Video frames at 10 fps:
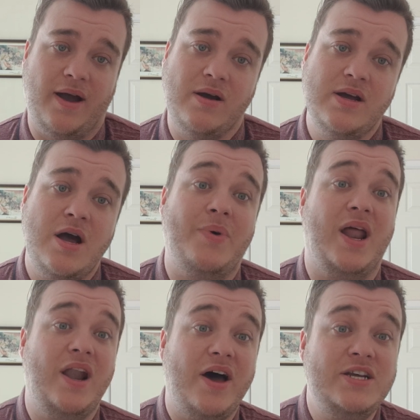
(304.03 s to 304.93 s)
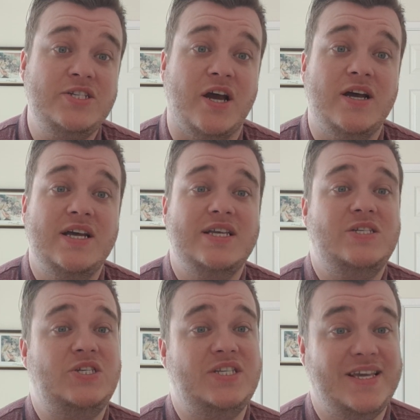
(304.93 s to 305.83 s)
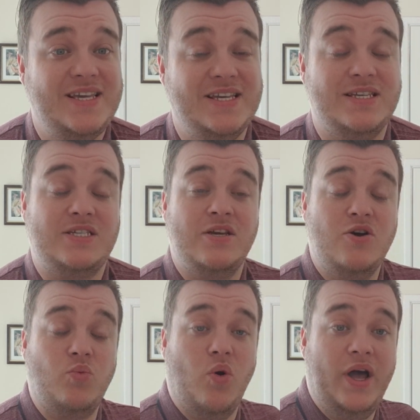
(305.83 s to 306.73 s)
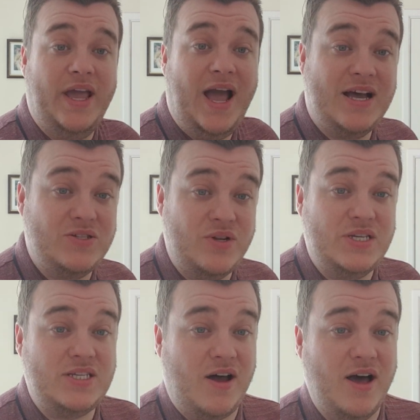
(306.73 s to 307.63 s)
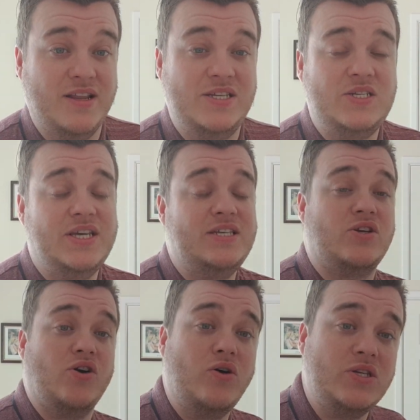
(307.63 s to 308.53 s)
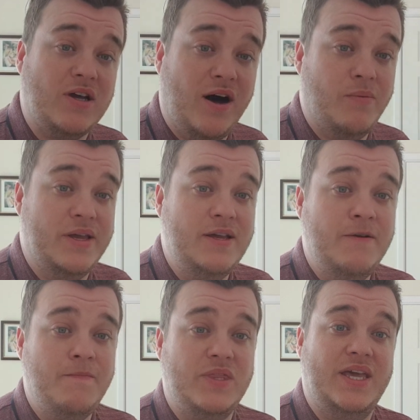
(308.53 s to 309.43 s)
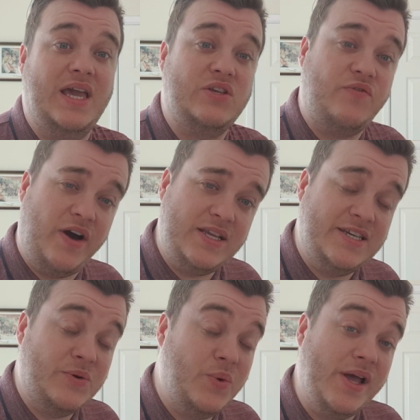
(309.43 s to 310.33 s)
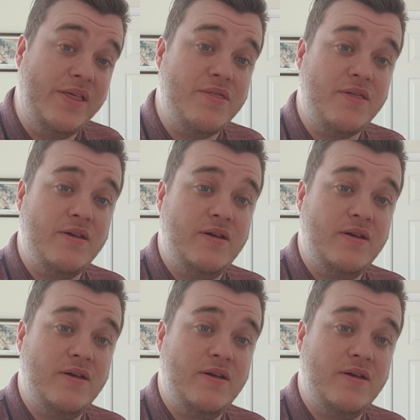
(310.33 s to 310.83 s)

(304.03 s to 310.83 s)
out. But Elisha sees what he has on his side and sees God's army that he's fighting with,